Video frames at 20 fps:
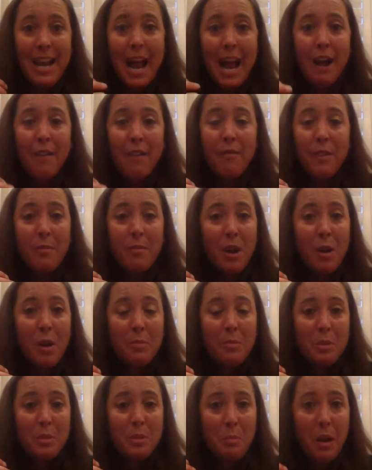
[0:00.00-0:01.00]
have them
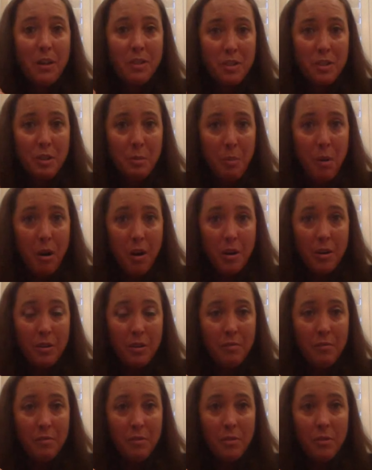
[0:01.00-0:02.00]
help sponsor part of
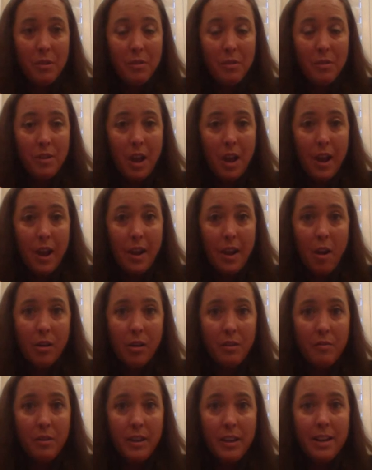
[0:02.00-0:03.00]
the food, if not
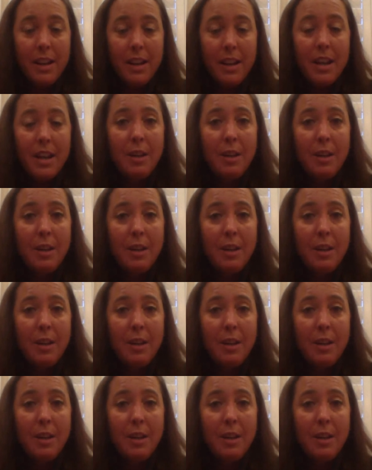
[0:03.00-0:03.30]
all of it?